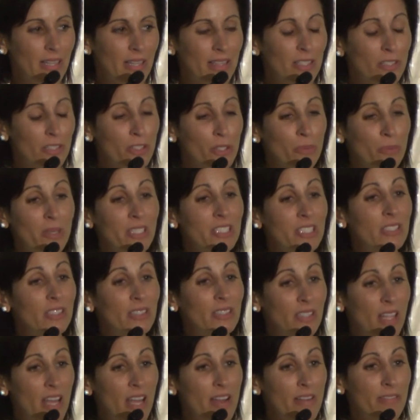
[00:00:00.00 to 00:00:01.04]
there's so much
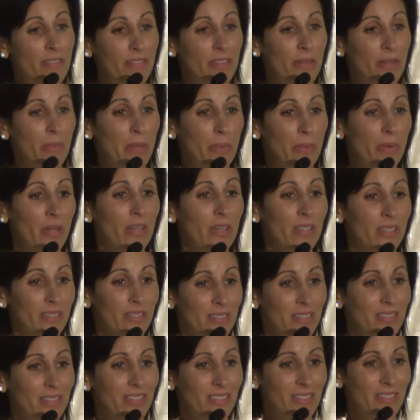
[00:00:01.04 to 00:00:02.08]
love that